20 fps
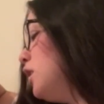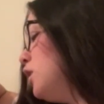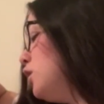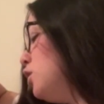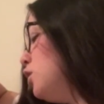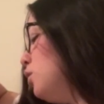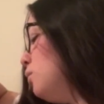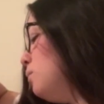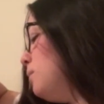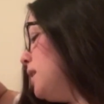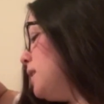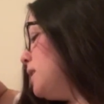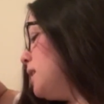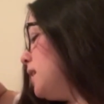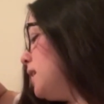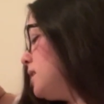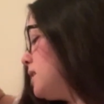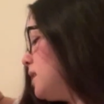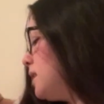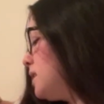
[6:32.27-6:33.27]
you'll meet
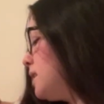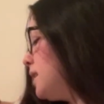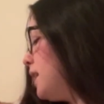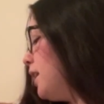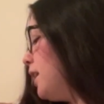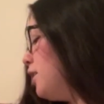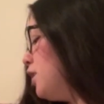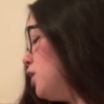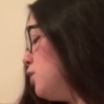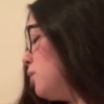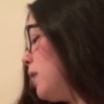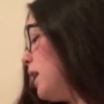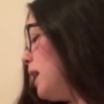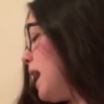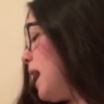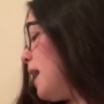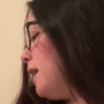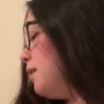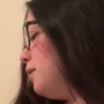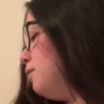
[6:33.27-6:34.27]
things that scare you right
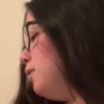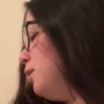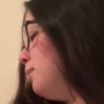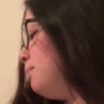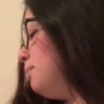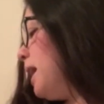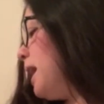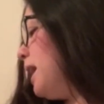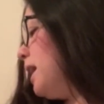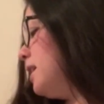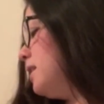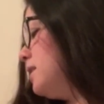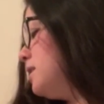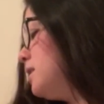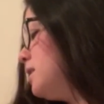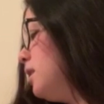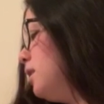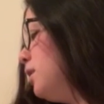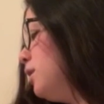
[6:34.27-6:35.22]
out of your pants.